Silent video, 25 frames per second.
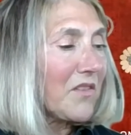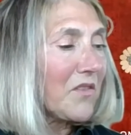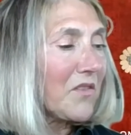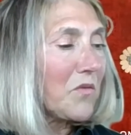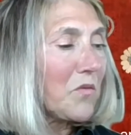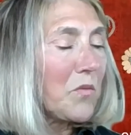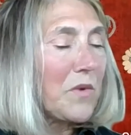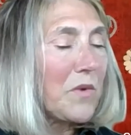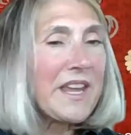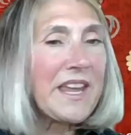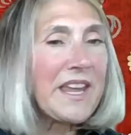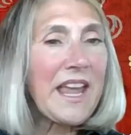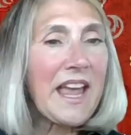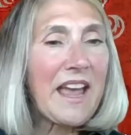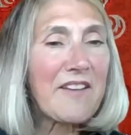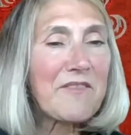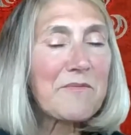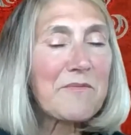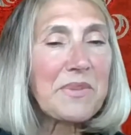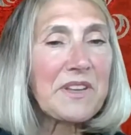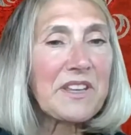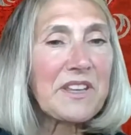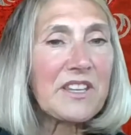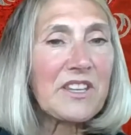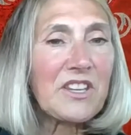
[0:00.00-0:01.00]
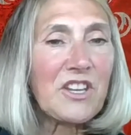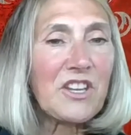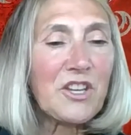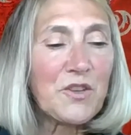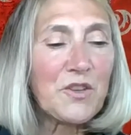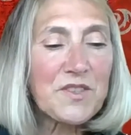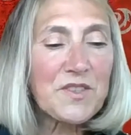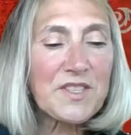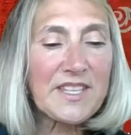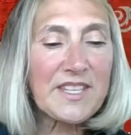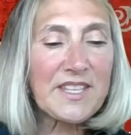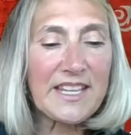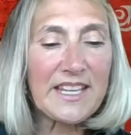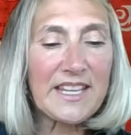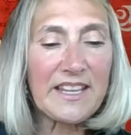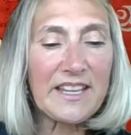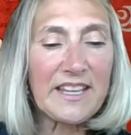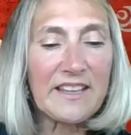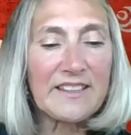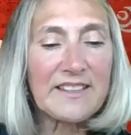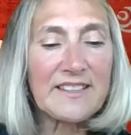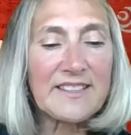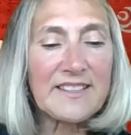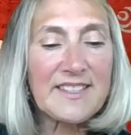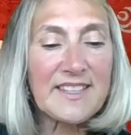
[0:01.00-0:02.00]
We have been
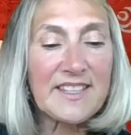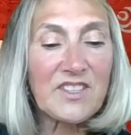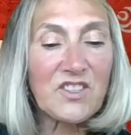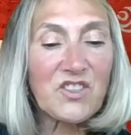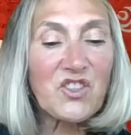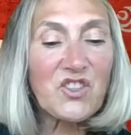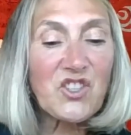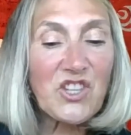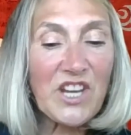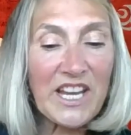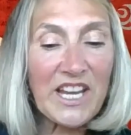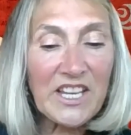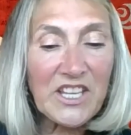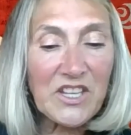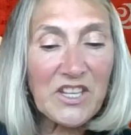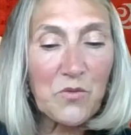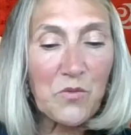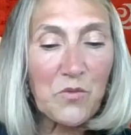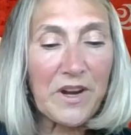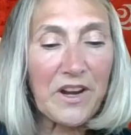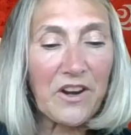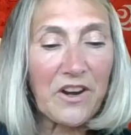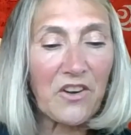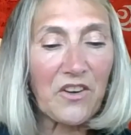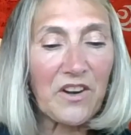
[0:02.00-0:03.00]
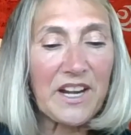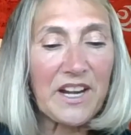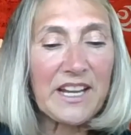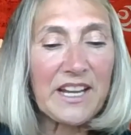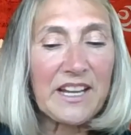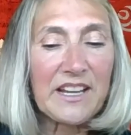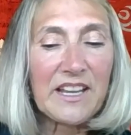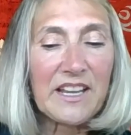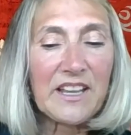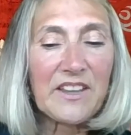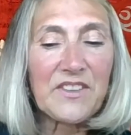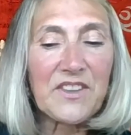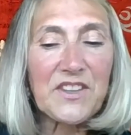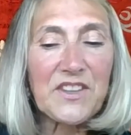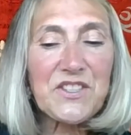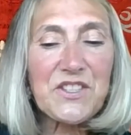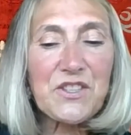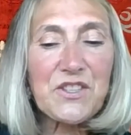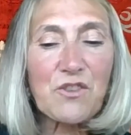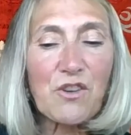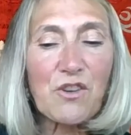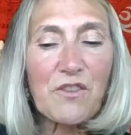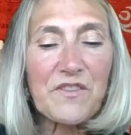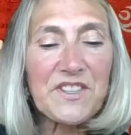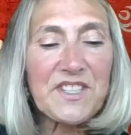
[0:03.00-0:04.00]
using, since January, the
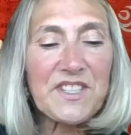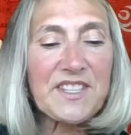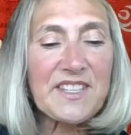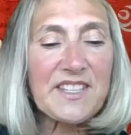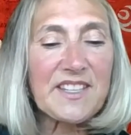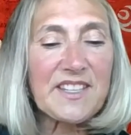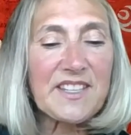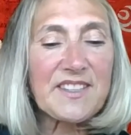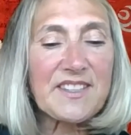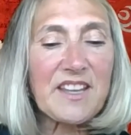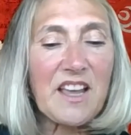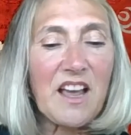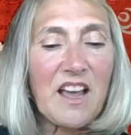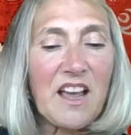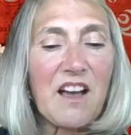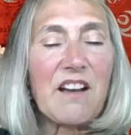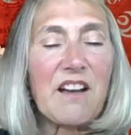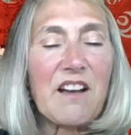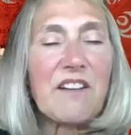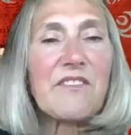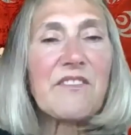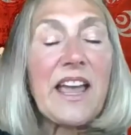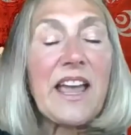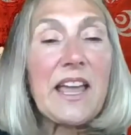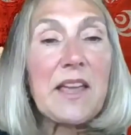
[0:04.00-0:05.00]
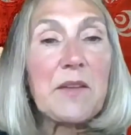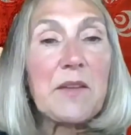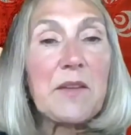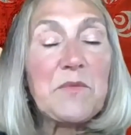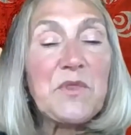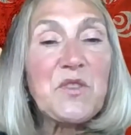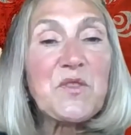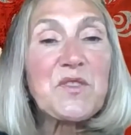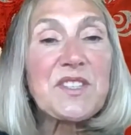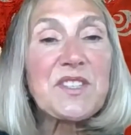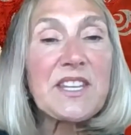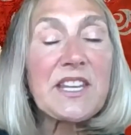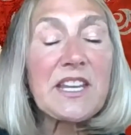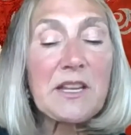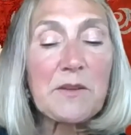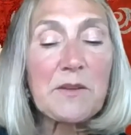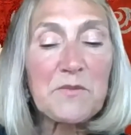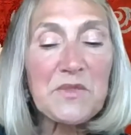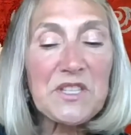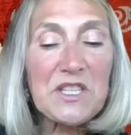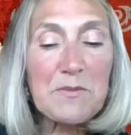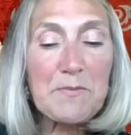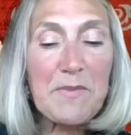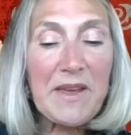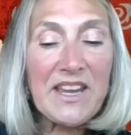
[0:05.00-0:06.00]
services of a museum
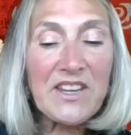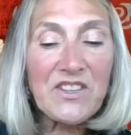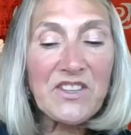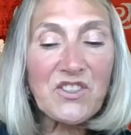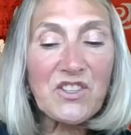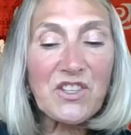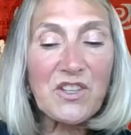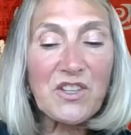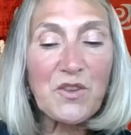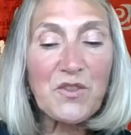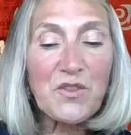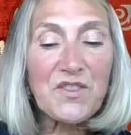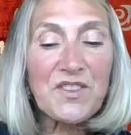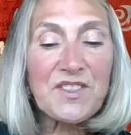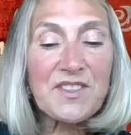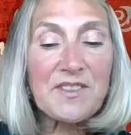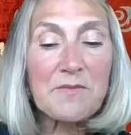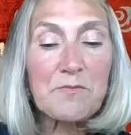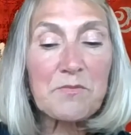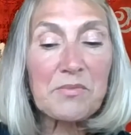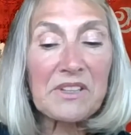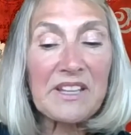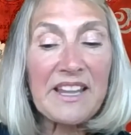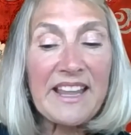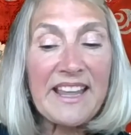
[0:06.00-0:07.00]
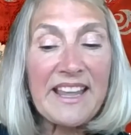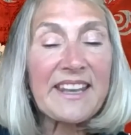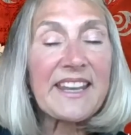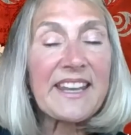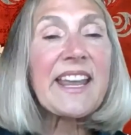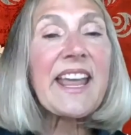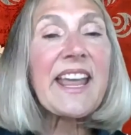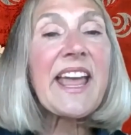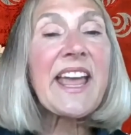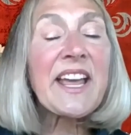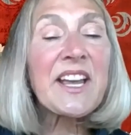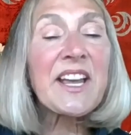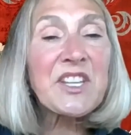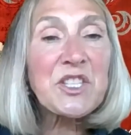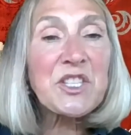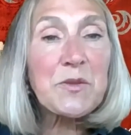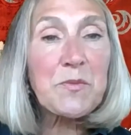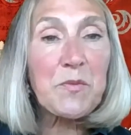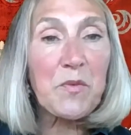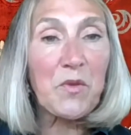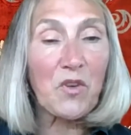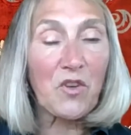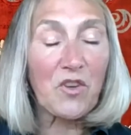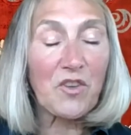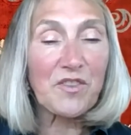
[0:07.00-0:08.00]
space use planning
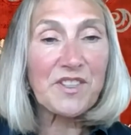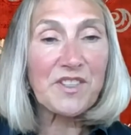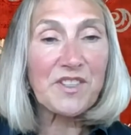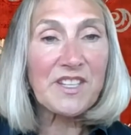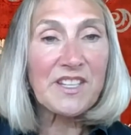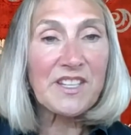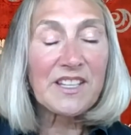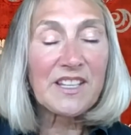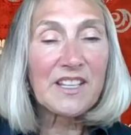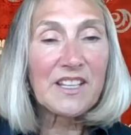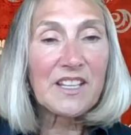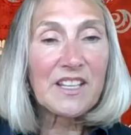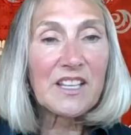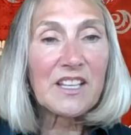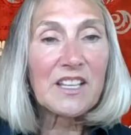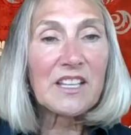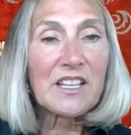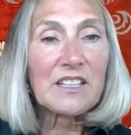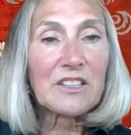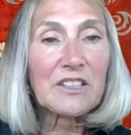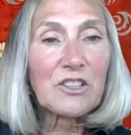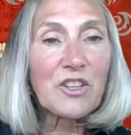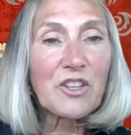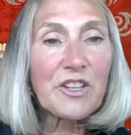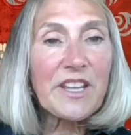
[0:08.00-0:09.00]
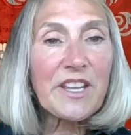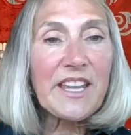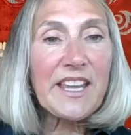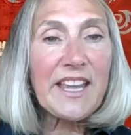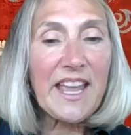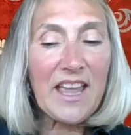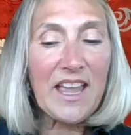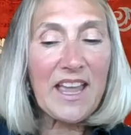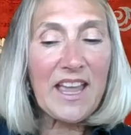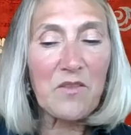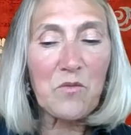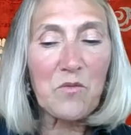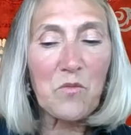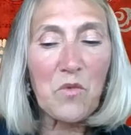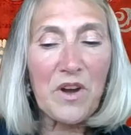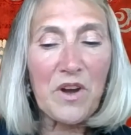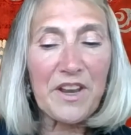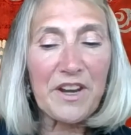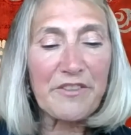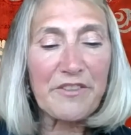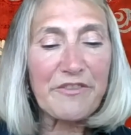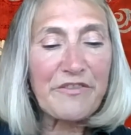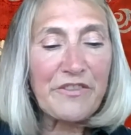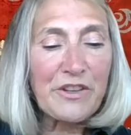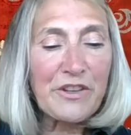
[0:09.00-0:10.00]
expert looking at what
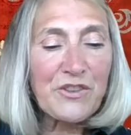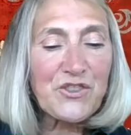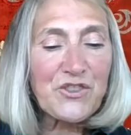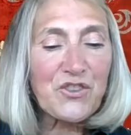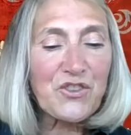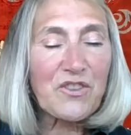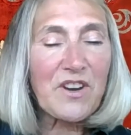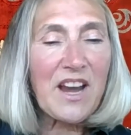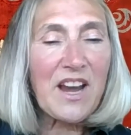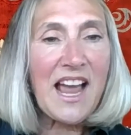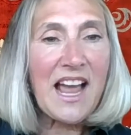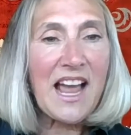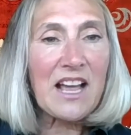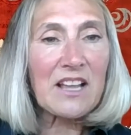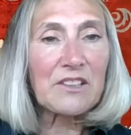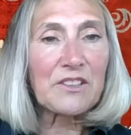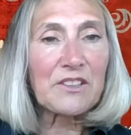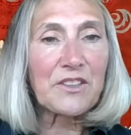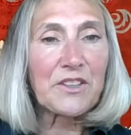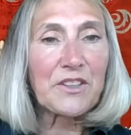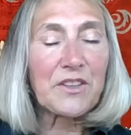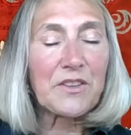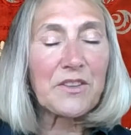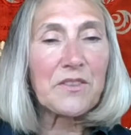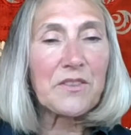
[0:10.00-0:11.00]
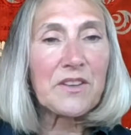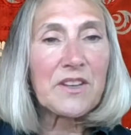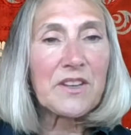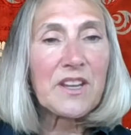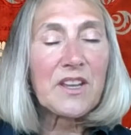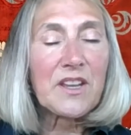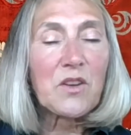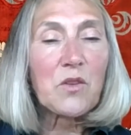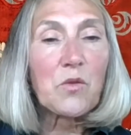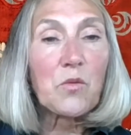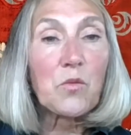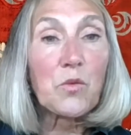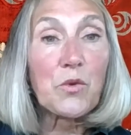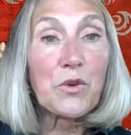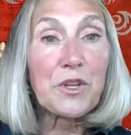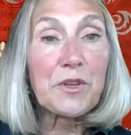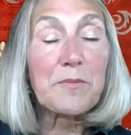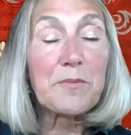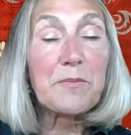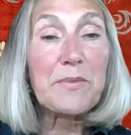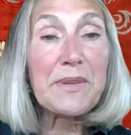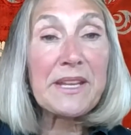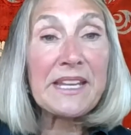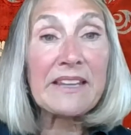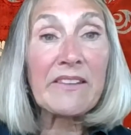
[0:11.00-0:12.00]
a future Acklin
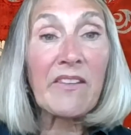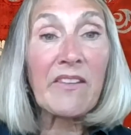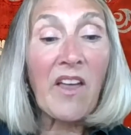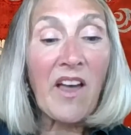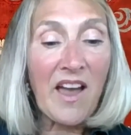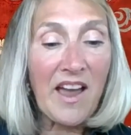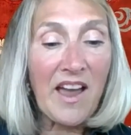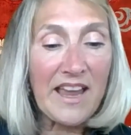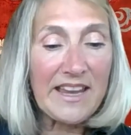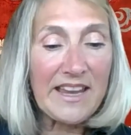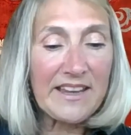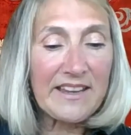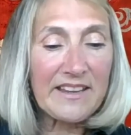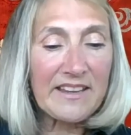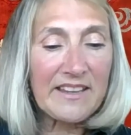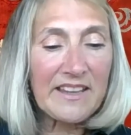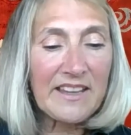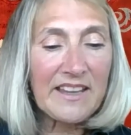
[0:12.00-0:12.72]
would be like.